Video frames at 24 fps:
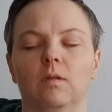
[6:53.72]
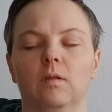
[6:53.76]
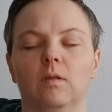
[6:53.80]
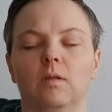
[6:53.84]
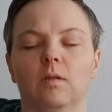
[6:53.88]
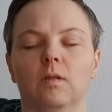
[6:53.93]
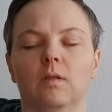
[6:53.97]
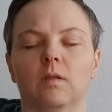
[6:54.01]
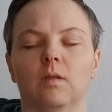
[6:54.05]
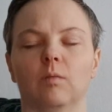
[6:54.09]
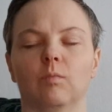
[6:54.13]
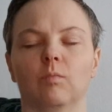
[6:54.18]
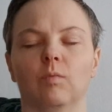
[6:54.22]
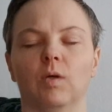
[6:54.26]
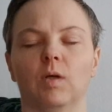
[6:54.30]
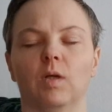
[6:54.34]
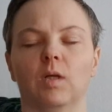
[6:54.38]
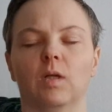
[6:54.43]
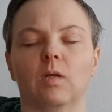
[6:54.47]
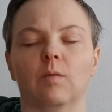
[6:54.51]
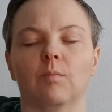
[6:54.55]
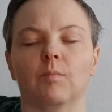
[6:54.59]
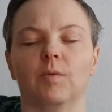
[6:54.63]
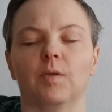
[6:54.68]
And I'm
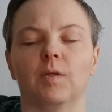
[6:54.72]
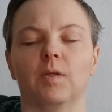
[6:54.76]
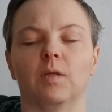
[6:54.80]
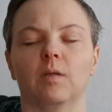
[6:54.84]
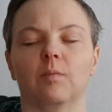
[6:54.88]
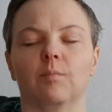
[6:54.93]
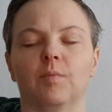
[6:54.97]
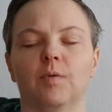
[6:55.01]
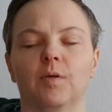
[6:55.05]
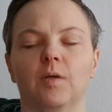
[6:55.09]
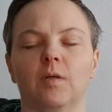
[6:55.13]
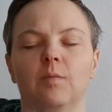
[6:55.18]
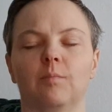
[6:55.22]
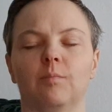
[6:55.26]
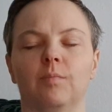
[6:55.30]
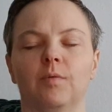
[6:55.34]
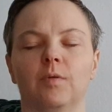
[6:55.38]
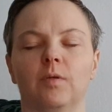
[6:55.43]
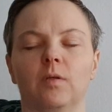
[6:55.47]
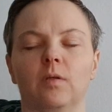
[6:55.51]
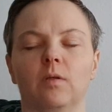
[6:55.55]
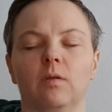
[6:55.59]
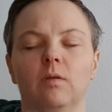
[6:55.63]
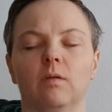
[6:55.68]
welcoming the
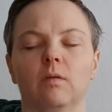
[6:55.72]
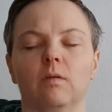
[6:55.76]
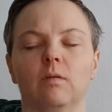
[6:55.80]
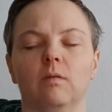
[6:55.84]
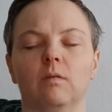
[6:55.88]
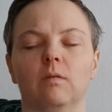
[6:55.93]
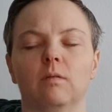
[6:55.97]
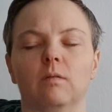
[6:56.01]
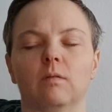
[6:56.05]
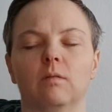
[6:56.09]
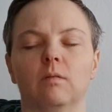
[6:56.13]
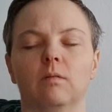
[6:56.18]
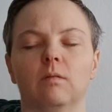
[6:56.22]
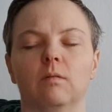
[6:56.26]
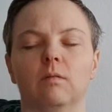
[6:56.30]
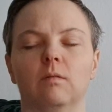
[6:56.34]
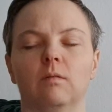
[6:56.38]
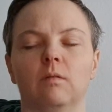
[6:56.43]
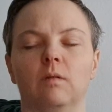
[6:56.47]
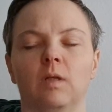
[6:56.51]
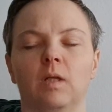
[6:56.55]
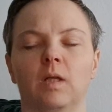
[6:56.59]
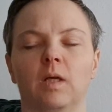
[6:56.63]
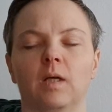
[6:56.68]
purple
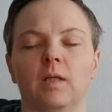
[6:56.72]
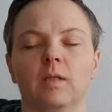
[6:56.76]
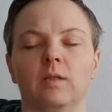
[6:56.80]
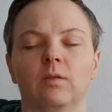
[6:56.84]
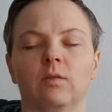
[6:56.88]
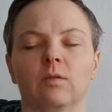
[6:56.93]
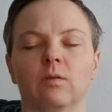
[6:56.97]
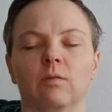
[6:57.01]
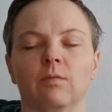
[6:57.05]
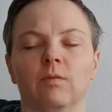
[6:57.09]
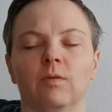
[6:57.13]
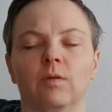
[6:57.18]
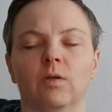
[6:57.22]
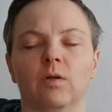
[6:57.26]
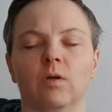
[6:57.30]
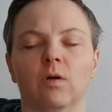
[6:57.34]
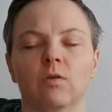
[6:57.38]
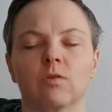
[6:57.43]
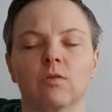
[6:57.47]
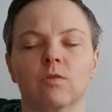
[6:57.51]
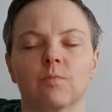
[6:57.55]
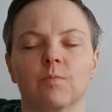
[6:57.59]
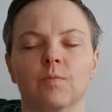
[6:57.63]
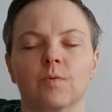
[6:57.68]
light of the
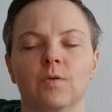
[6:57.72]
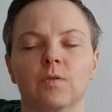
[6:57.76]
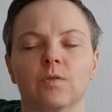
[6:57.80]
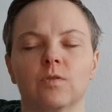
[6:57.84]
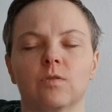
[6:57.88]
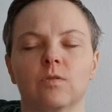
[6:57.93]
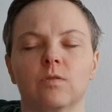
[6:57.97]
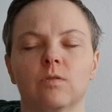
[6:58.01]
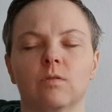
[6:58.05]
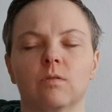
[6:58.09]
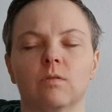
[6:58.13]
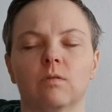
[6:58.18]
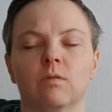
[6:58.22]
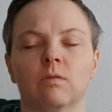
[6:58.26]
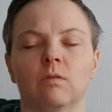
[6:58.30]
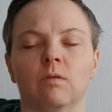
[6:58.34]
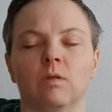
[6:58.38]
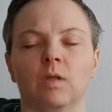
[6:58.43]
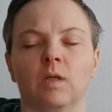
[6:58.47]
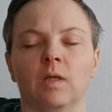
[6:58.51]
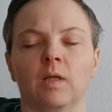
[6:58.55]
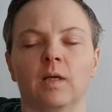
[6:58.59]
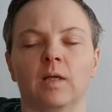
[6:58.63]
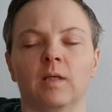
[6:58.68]
cosmos,
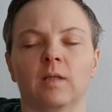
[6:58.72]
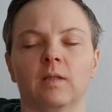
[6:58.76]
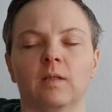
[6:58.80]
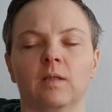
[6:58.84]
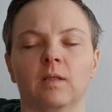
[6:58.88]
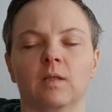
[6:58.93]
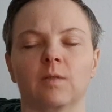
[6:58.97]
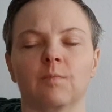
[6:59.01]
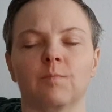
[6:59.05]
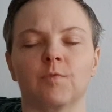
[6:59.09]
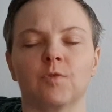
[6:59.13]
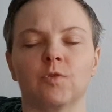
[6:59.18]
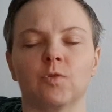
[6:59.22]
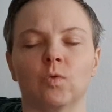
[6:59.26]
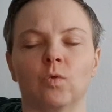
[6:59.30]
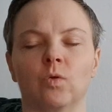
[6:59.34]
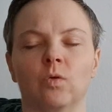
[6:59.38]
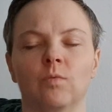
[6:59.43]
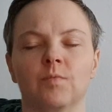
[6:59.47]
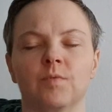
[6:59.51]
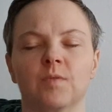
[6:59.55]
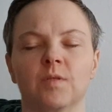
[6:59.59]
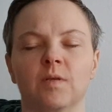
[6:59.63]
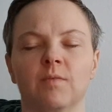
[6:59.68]
the light that
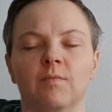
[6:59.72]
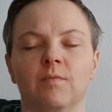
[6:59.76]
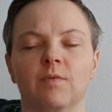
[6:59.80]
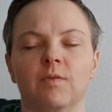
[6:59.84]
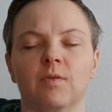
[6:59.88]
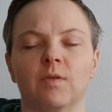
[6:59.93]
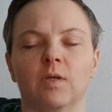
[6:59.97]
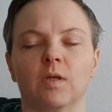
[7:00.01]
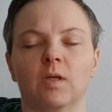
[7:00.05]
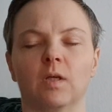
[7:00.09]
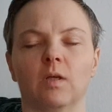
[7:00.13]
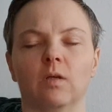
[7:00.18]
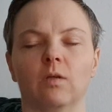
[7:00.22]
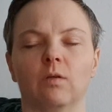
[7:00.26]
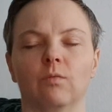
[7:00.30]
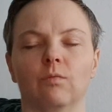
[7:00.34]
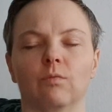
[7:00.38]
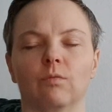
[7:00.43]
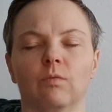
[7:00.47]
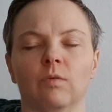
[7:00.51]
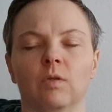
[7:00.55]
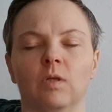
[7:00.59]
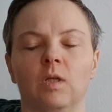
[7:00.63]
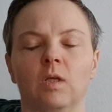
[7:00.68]
absorbs everything I
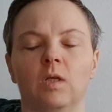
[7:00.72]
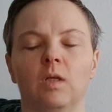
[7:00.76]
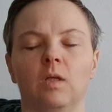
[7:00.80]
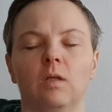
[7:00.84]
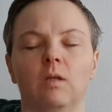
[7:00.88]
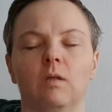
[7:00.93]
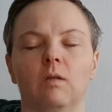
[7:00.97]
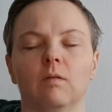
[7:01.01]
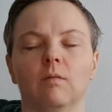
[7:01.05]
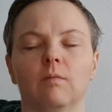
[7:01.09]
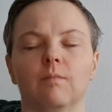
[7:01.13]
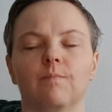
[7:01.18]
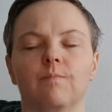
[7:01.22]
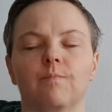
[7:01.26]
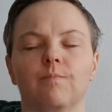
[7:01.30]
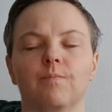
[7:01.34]
don't need.